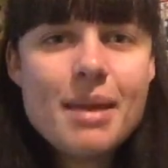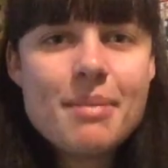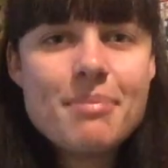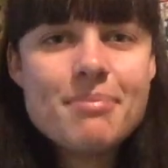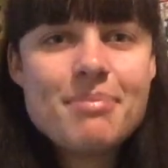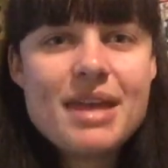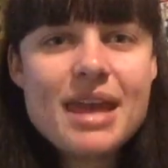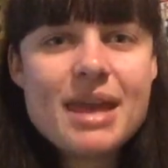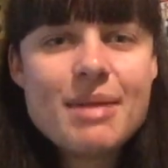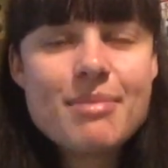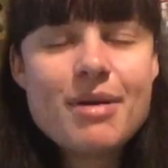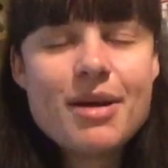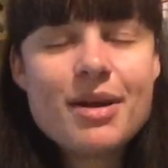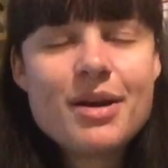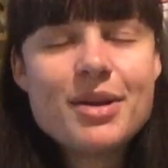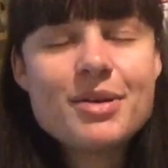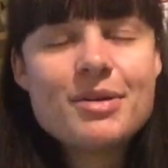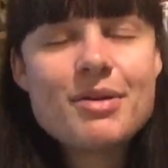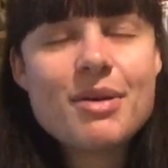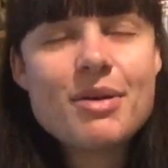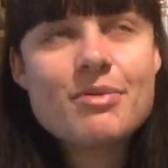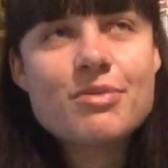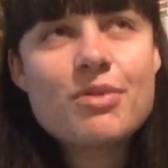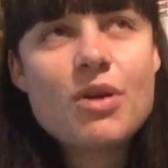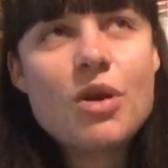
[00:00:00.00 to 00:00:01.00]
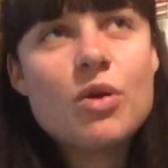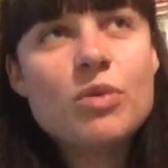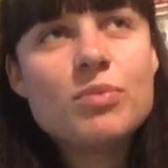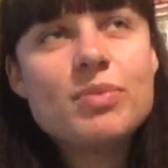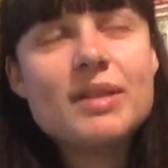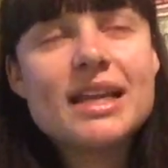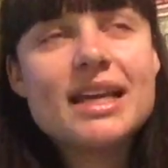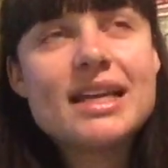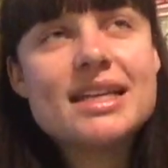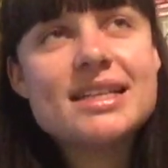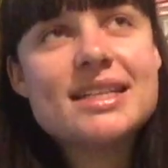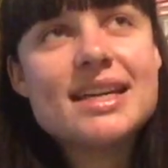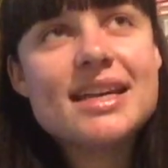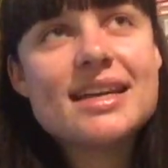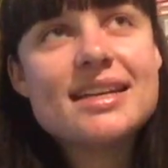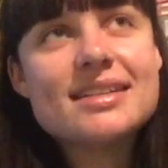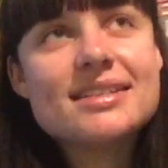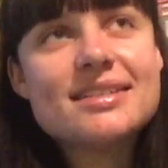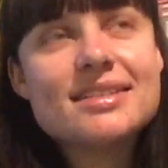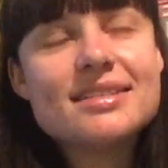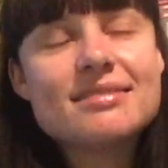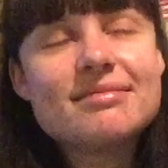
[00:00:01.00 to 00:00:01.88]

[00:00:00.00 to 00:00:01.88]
Bebo roleplay days.